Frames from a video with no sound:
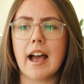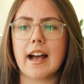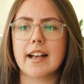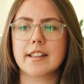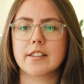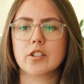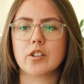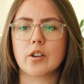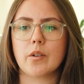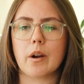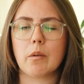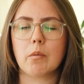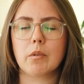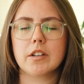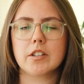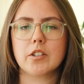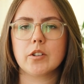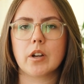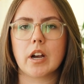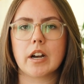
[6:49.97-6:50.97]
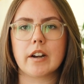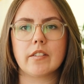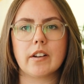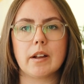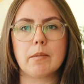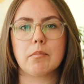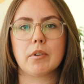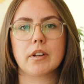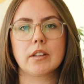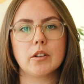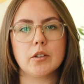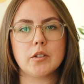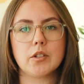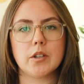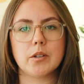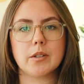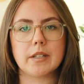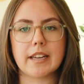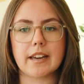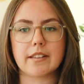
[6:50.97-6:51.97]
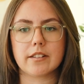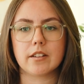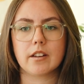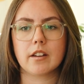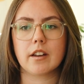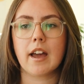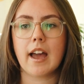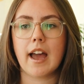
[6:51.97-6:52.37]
And so I wanted to kind of like bring those two together